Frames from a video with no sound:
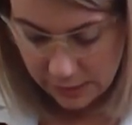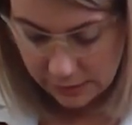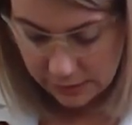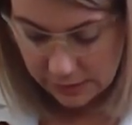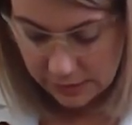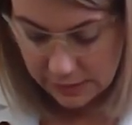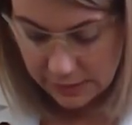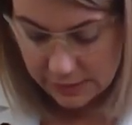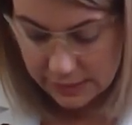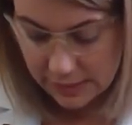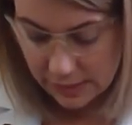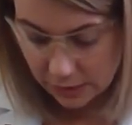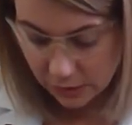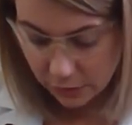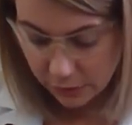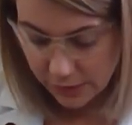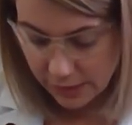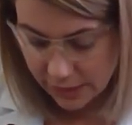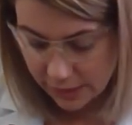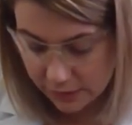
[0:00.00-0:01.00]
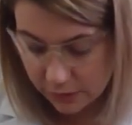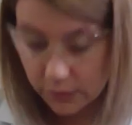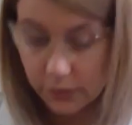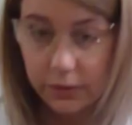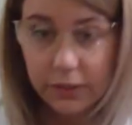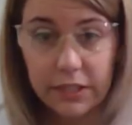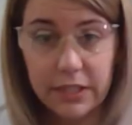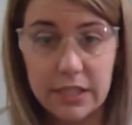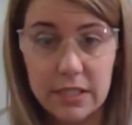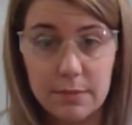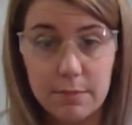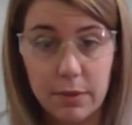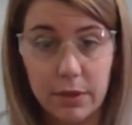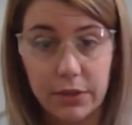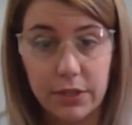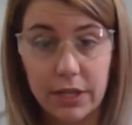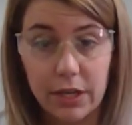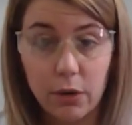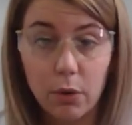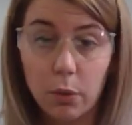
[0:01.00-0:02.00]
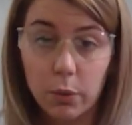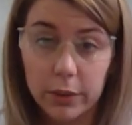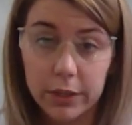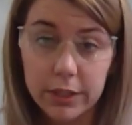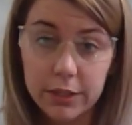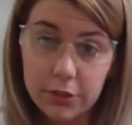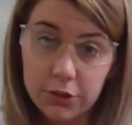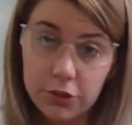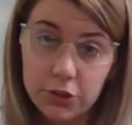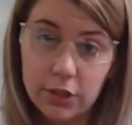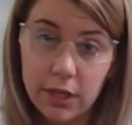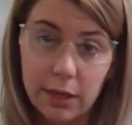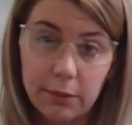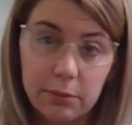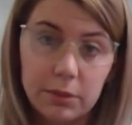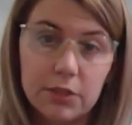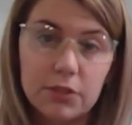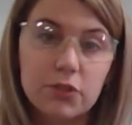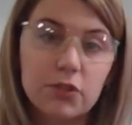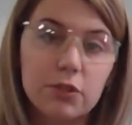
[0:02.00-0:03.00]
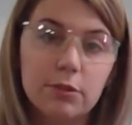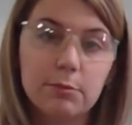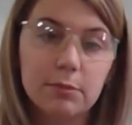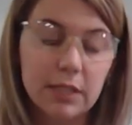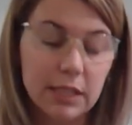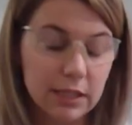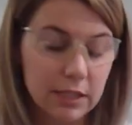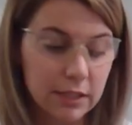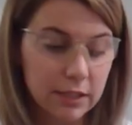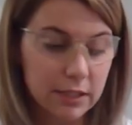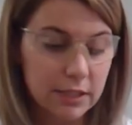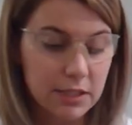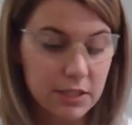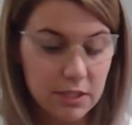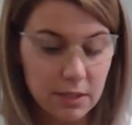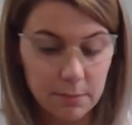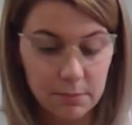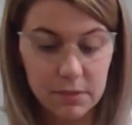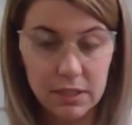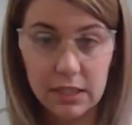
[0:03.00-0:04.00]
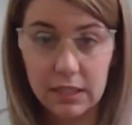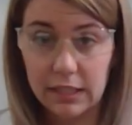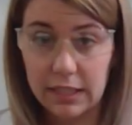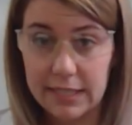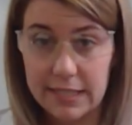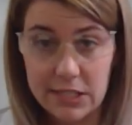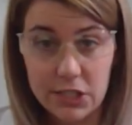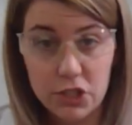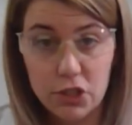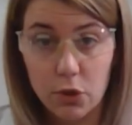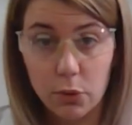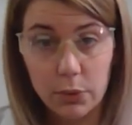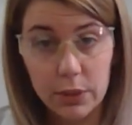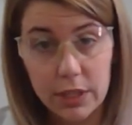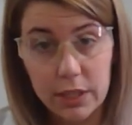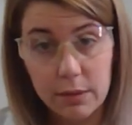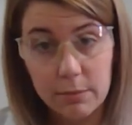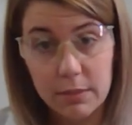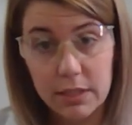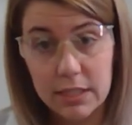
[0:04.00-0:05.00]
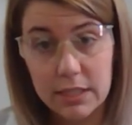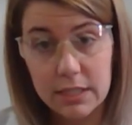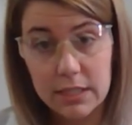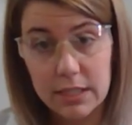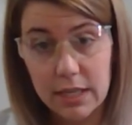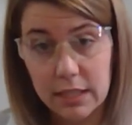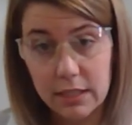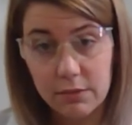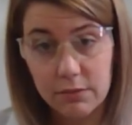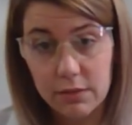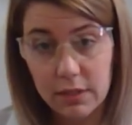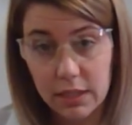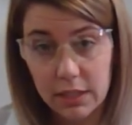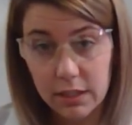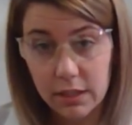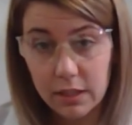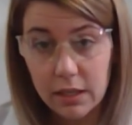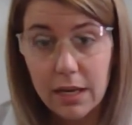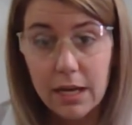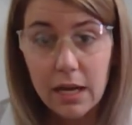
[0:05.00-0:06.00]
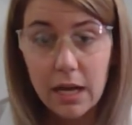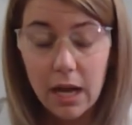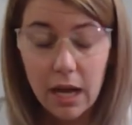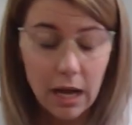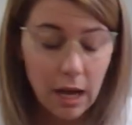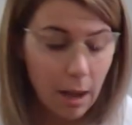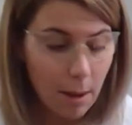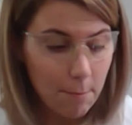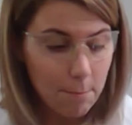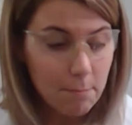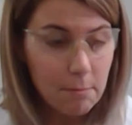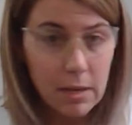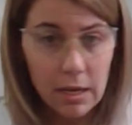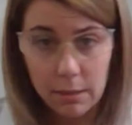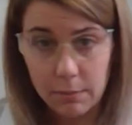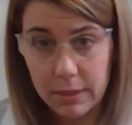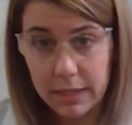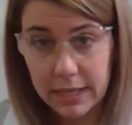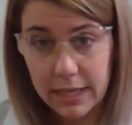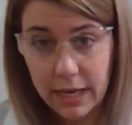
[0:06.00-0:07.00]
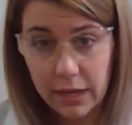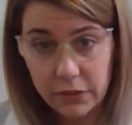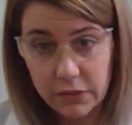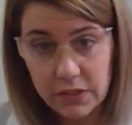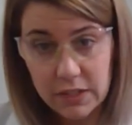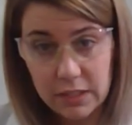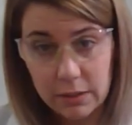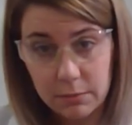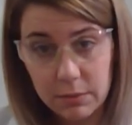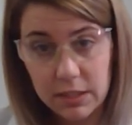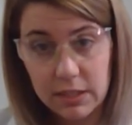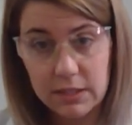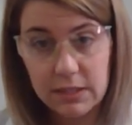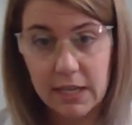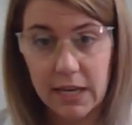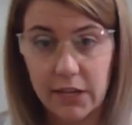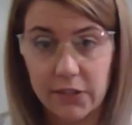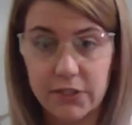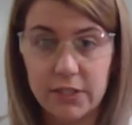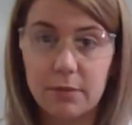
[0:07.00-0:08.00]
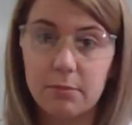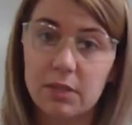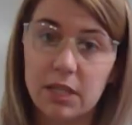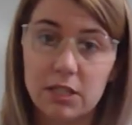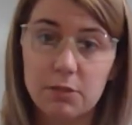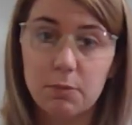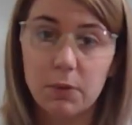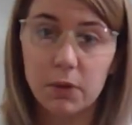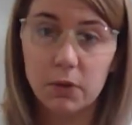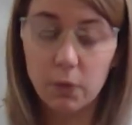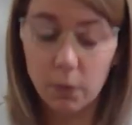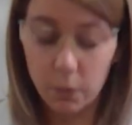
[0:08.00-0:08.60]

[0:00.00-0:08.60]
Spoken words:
The yellow candle is burning orange. I would assume that there is something like sodium inside of there, maybe calcium, because calcium does burn